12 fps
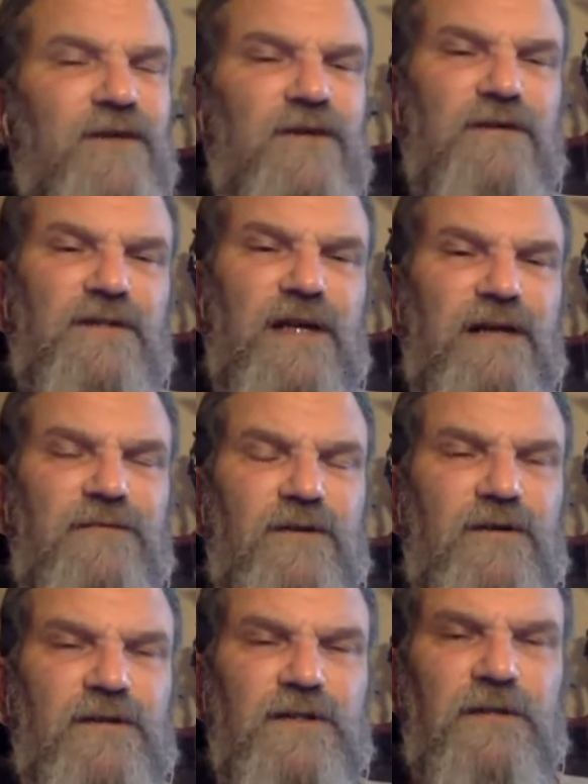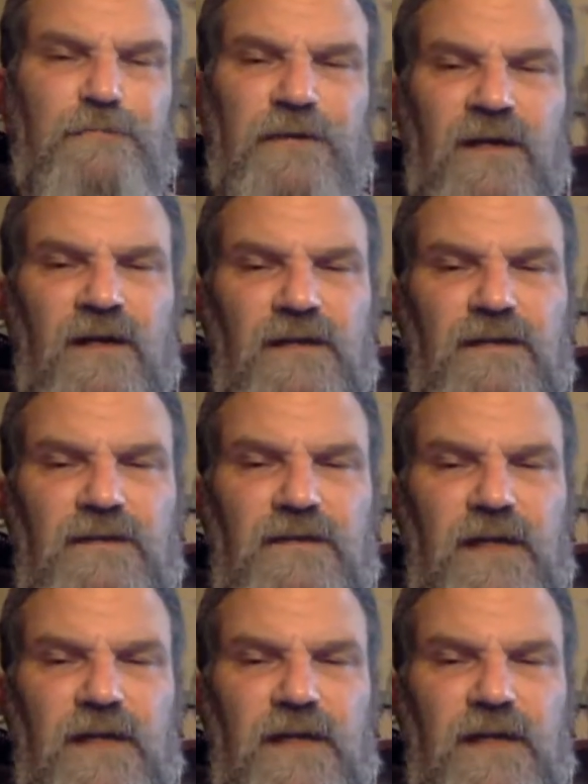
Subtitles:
years after her disappearance,